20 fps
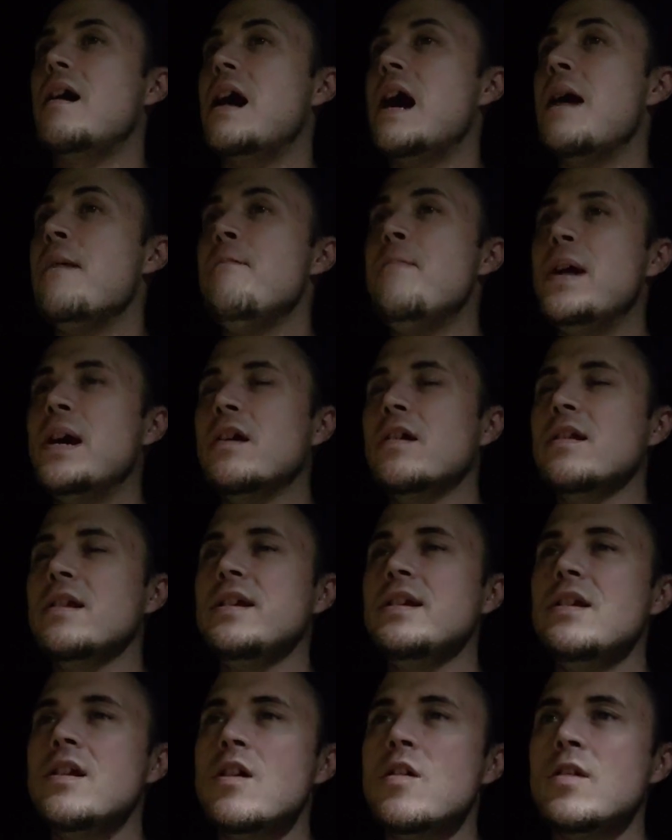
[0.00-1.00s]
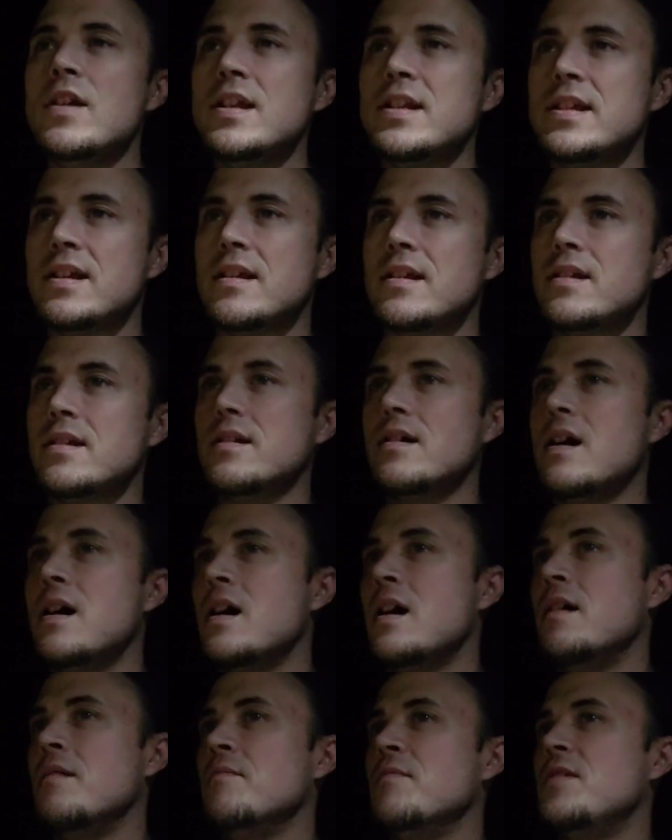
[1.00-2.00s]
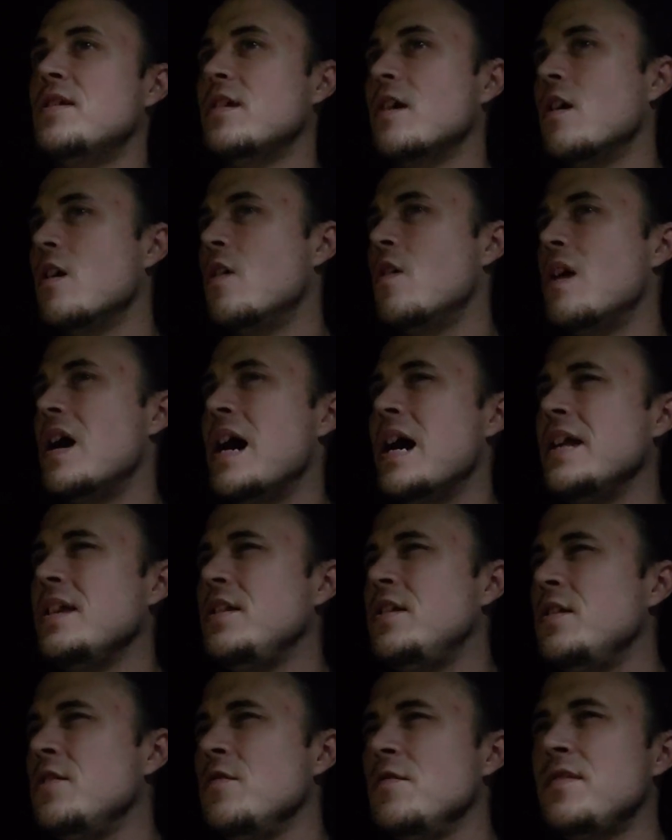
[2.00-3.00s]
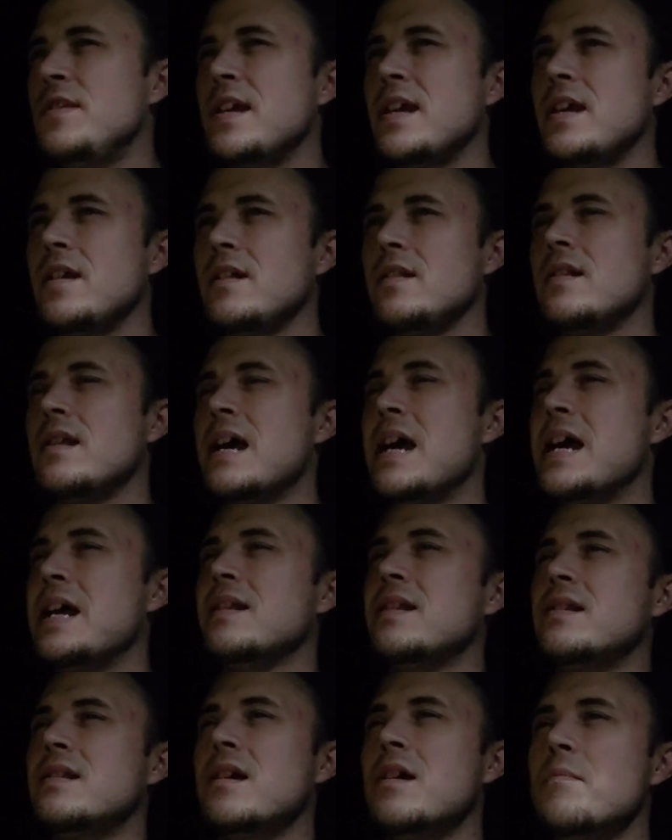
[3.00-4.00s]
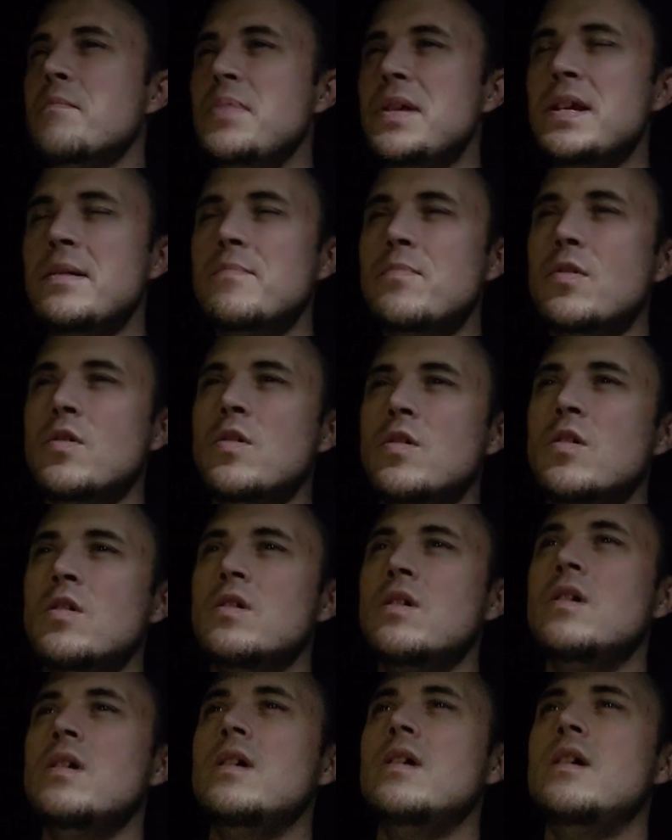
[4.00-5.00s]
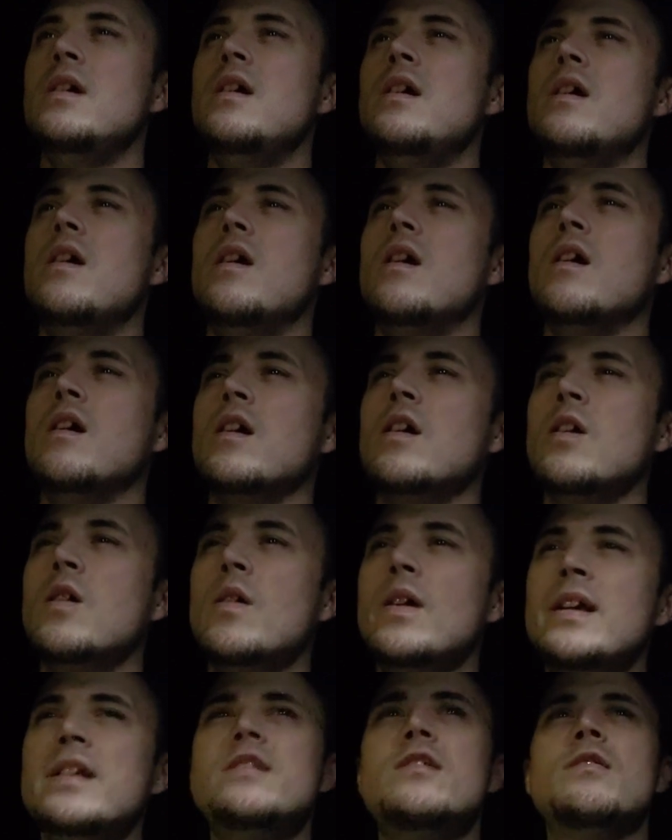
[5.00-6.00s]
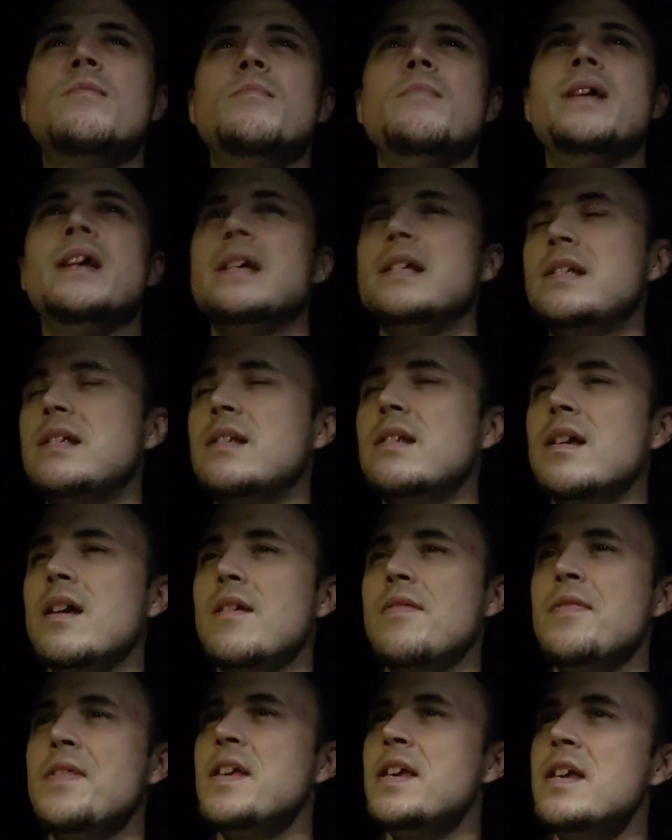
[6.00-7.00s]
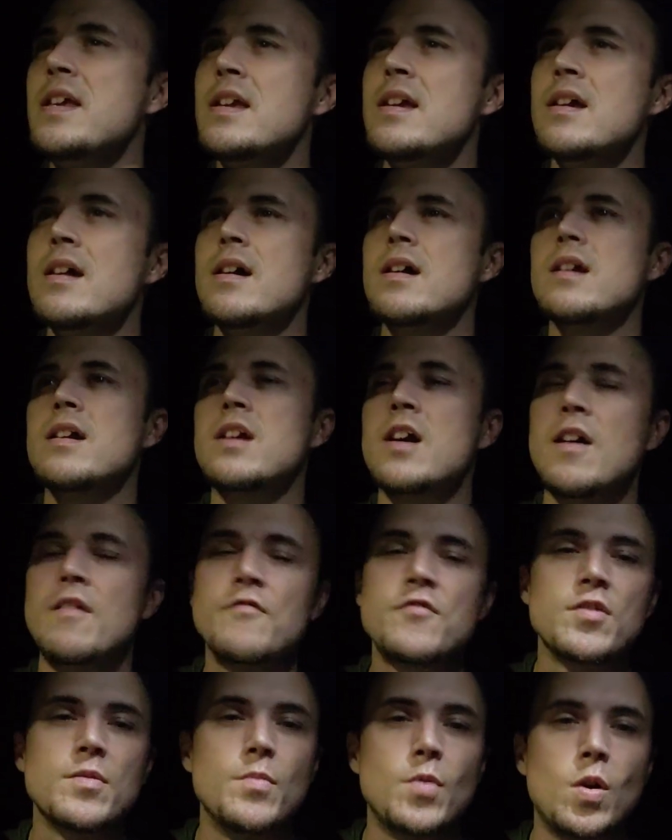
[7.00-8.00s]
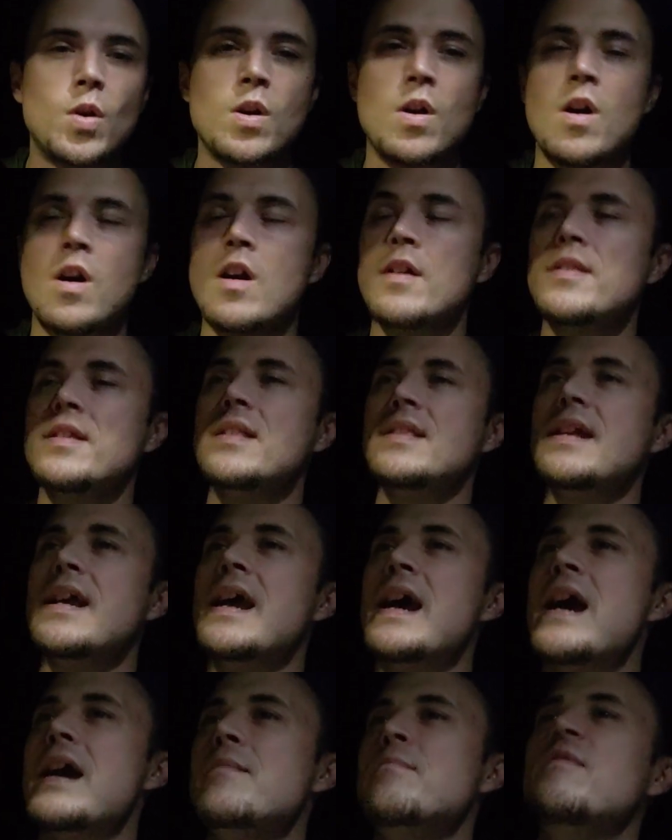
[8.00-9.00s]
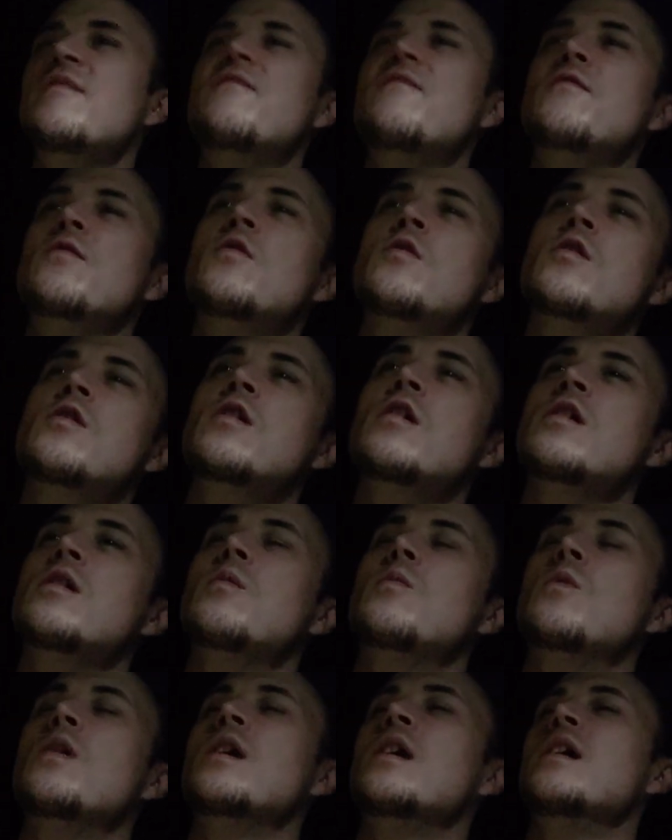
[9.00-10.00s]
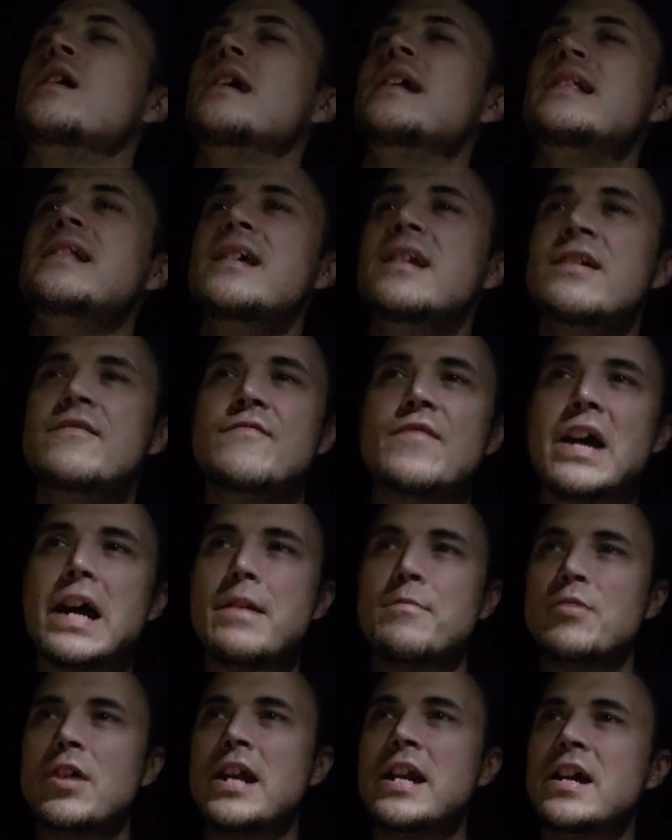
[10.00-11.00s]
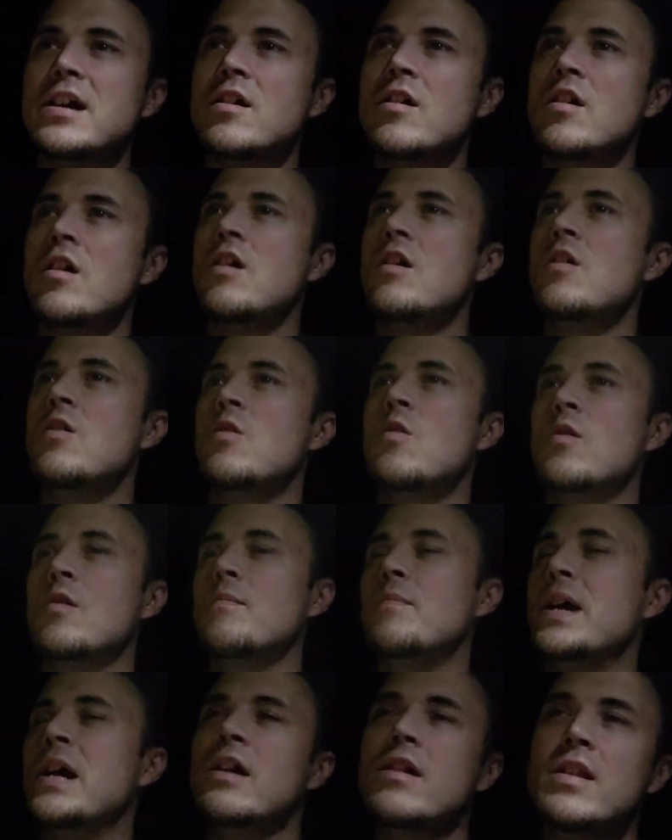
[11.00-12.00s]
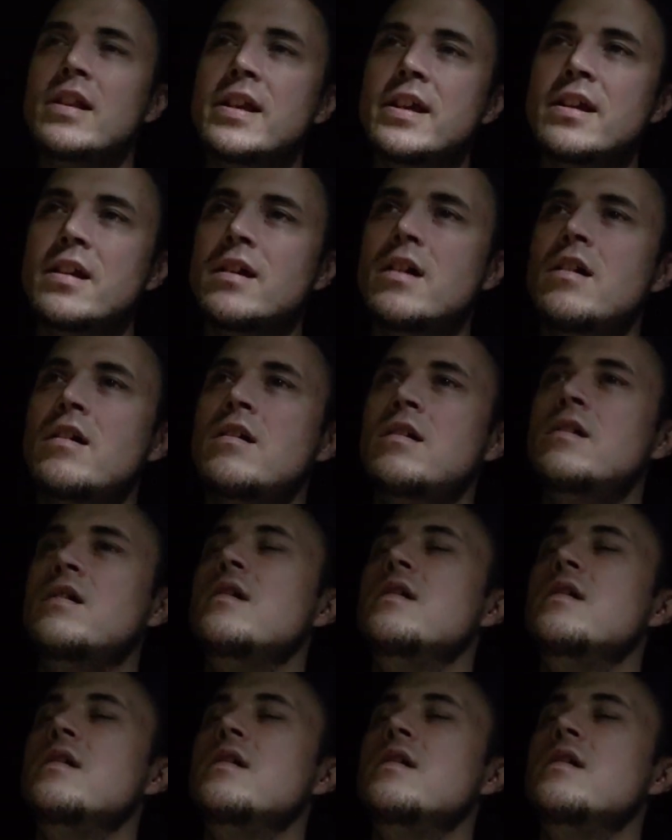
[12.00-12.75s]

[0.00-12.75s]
I barely notice it. So I do think that some people are going to miss the comfortable car that they had before, where it didn't vibrate at all or barely at all.